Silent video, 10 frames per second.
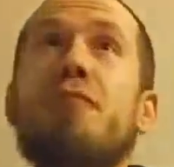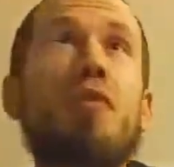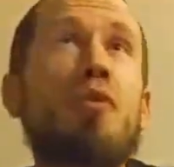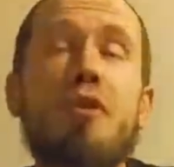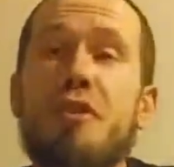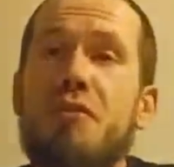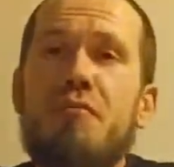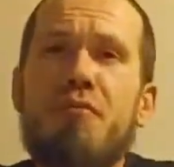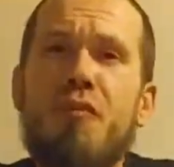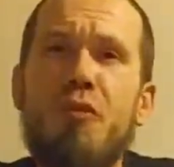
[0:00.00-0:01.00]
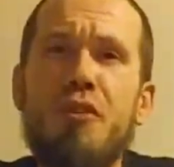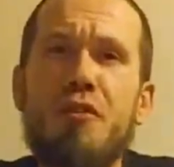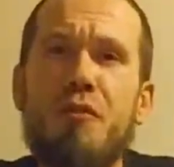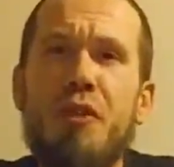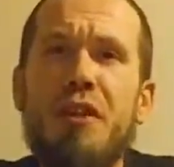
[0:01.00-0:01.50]
We're just
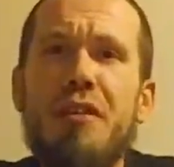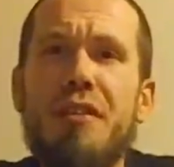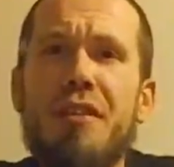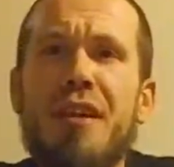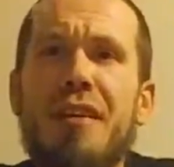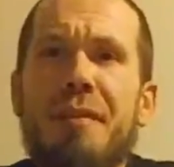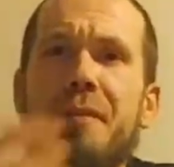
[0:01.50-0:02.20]
reading tonight.